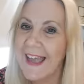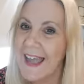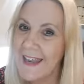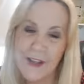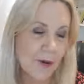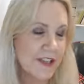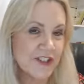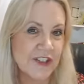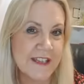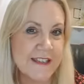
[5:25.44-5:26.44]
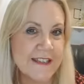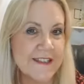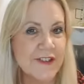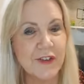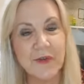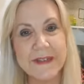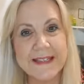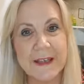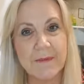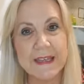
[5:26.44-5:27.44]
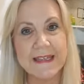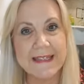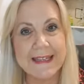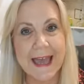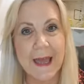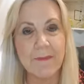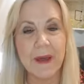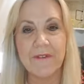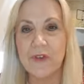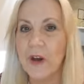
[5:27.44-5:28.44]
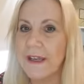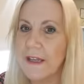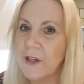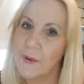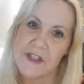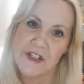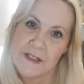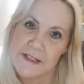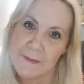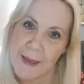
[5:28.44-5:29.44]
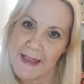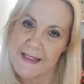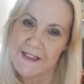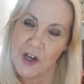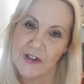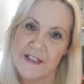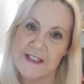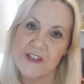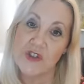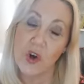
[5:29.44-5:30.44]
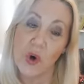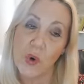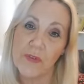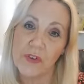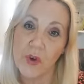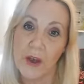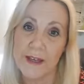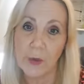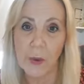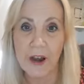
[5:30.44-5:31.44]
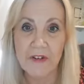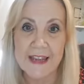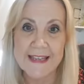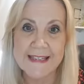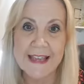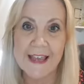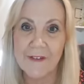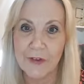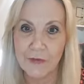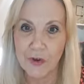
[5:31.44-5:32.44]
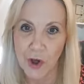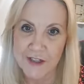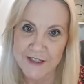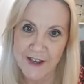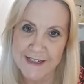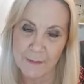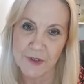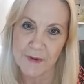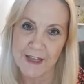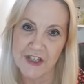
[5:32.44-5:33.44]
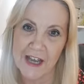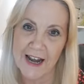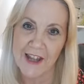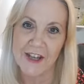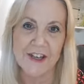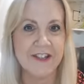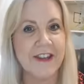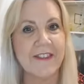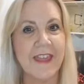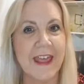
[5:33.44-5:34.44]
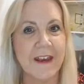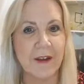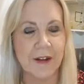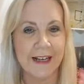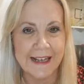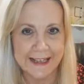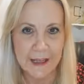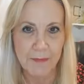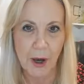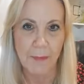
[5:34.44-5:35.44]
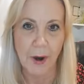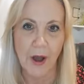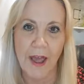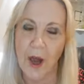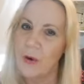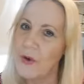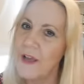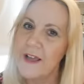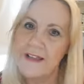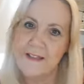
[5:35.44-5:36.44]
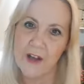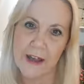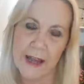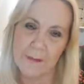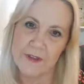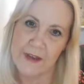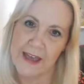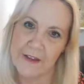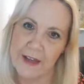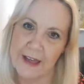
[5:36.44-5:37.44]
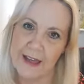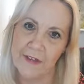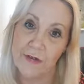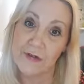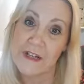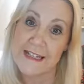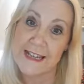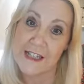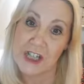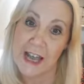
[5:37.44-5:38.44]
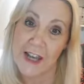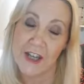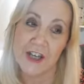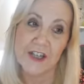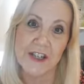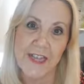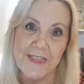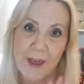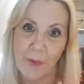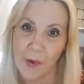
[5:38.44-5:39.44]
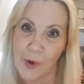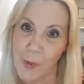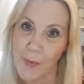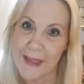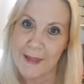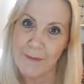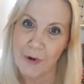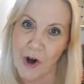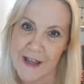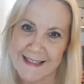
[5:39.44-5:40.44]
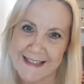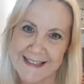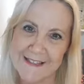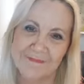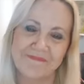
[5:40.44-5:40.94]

Any questions, you can always send me a DM. If you've got any questions about starting school, if you've got any worries, if you've not signed up to our challenge, then link in my bio, sign up to have our 3-day challenge, and there will be prizes